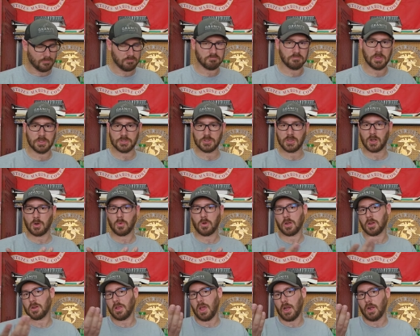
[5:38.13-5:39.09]
Is it going to work?
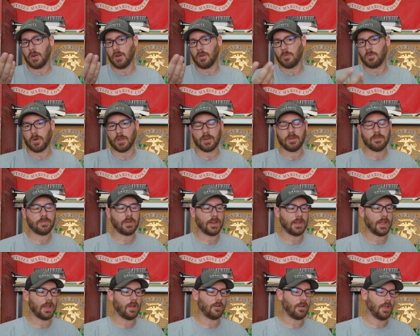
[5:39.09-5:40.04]
I don't know. We're going to find
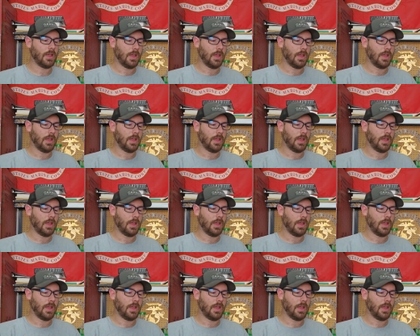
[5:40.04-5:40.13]
out.